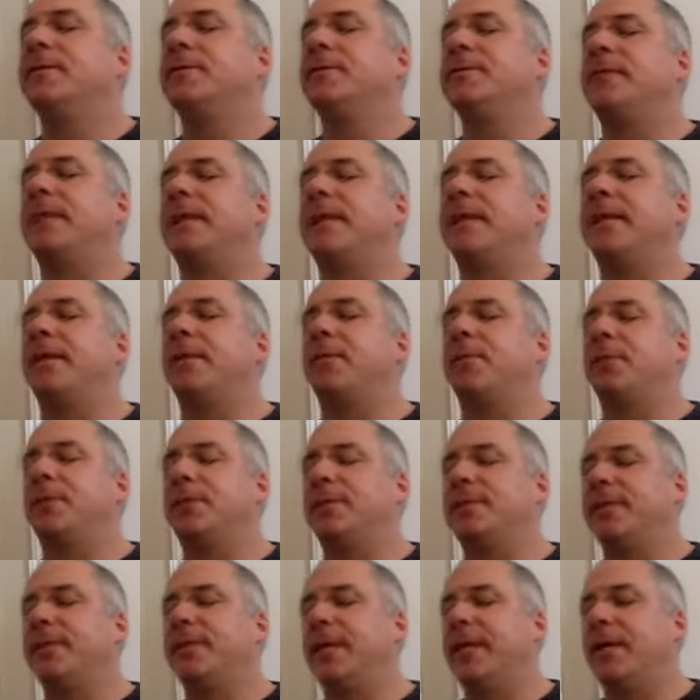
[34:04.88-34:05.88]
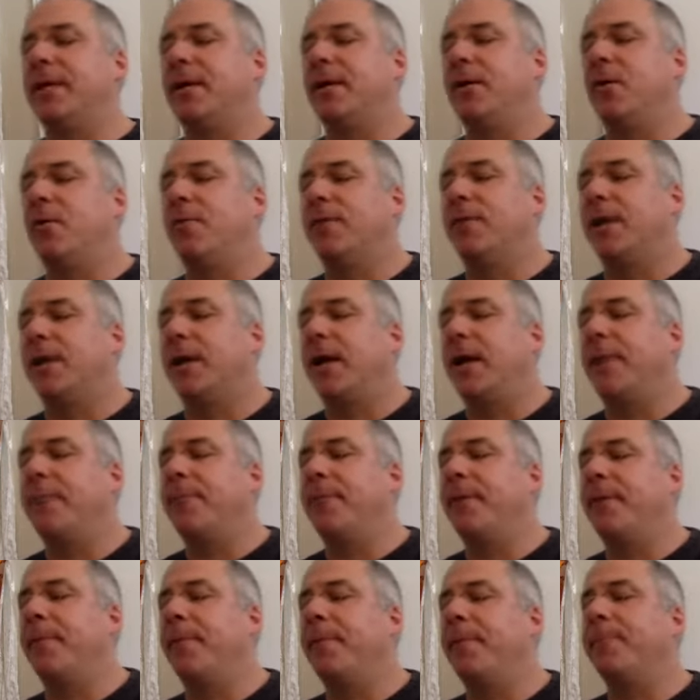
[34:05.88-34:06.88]
Say that we're just going to
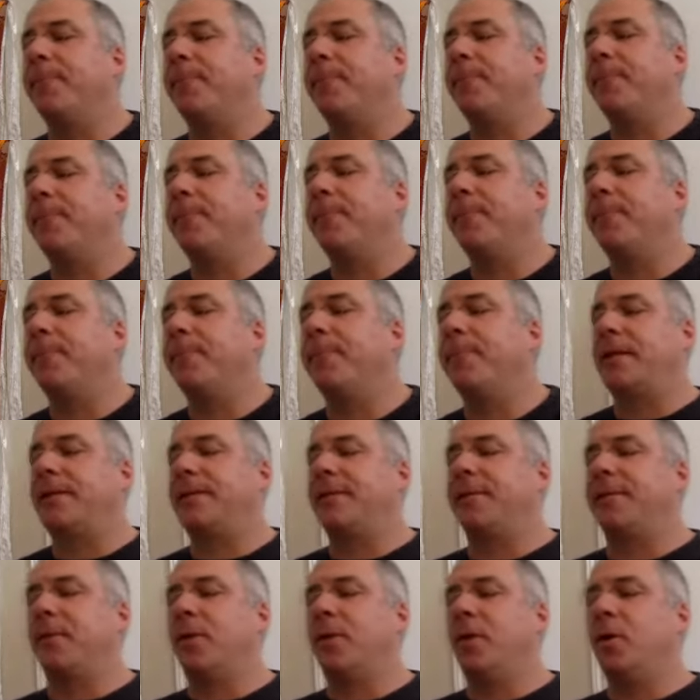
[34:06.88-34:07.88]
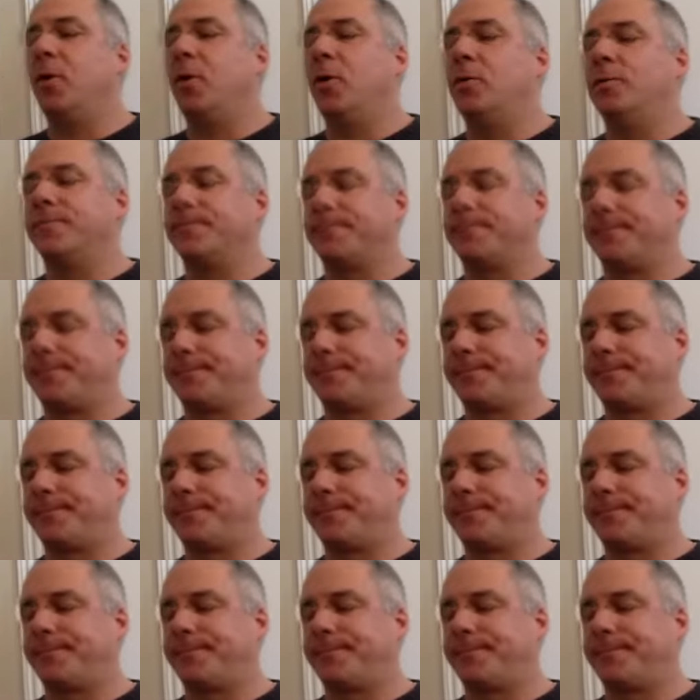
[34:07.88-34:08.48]
overcome them, let them go.